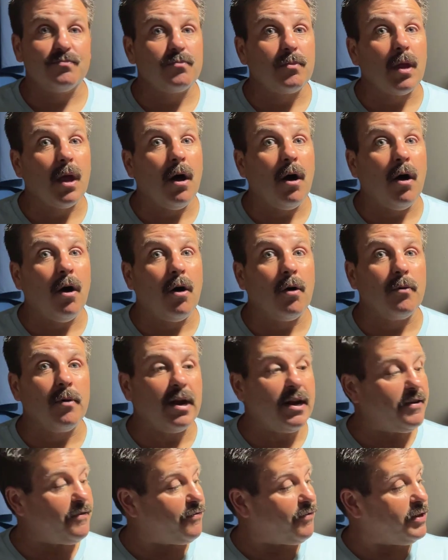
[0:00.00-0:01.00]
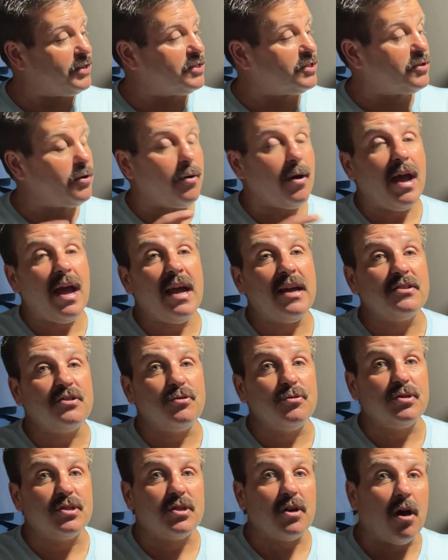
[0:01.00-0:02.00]
Alrighty, friends, so as you
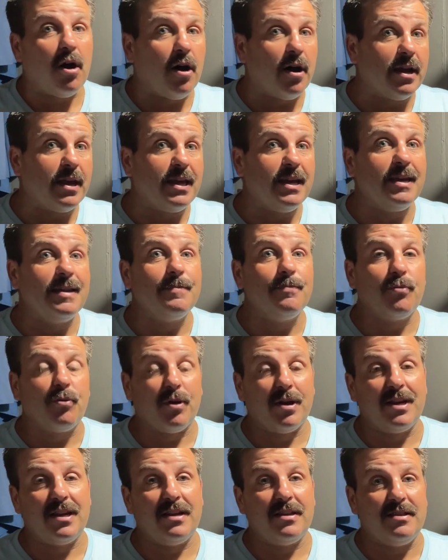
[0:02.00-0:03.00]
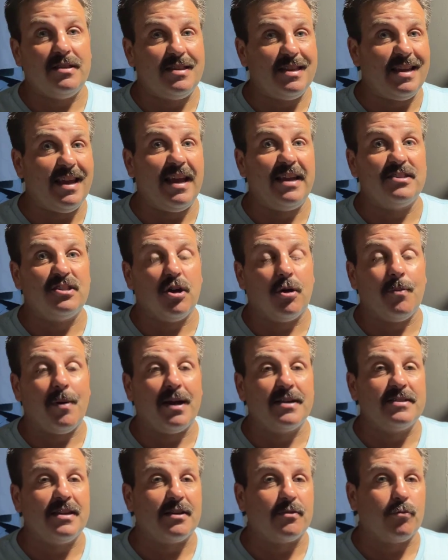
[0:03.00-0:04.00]
saw, it printed the H L
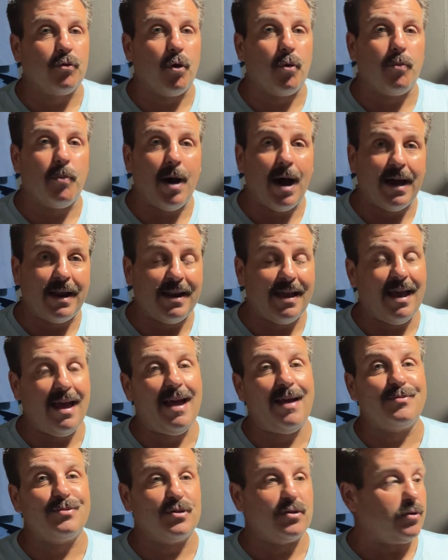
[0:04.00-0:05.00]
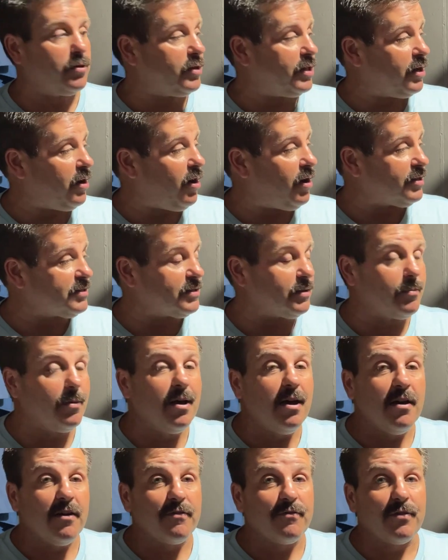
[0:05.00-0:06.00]
ModTech robot. Absolutely awesome.
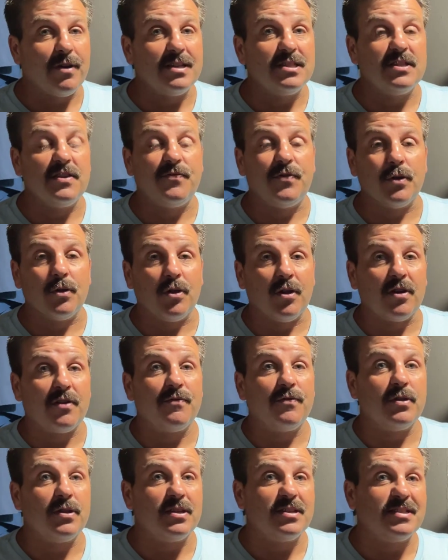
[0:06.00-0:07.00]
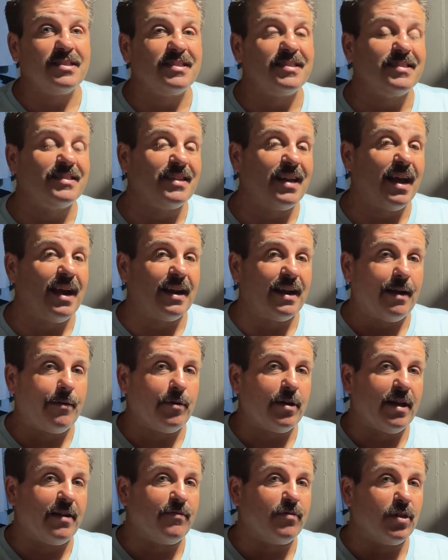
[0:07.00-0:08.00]
Friends, if you're looking for this design, I will
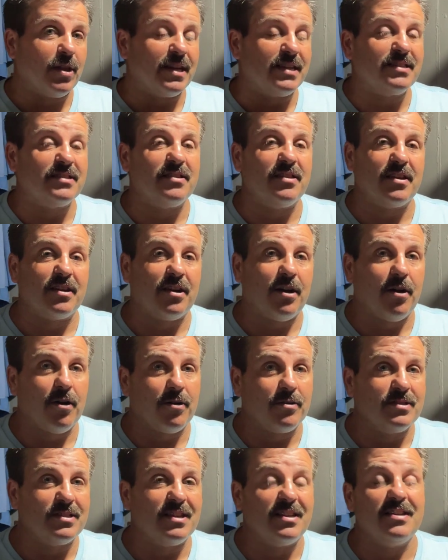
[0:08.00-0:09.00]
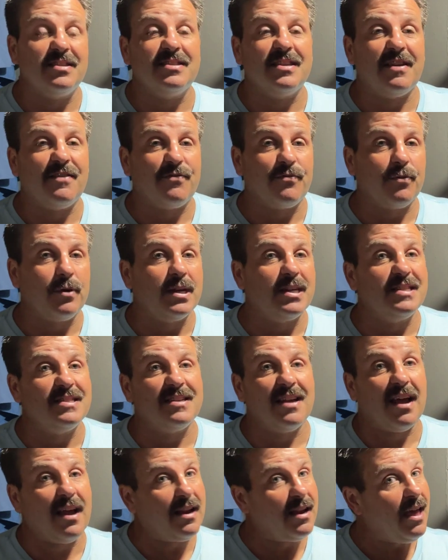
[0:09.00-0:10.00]
have links in the cards. It is a free
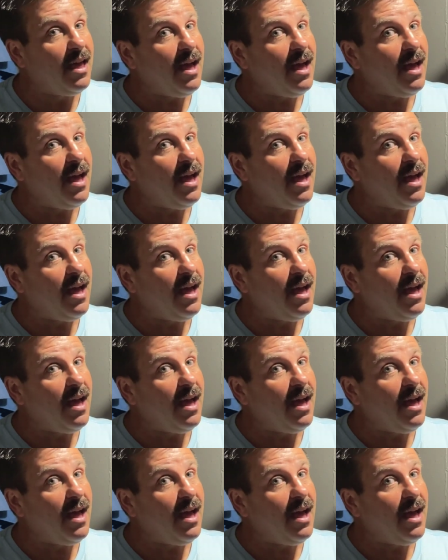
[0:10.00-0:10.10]
design.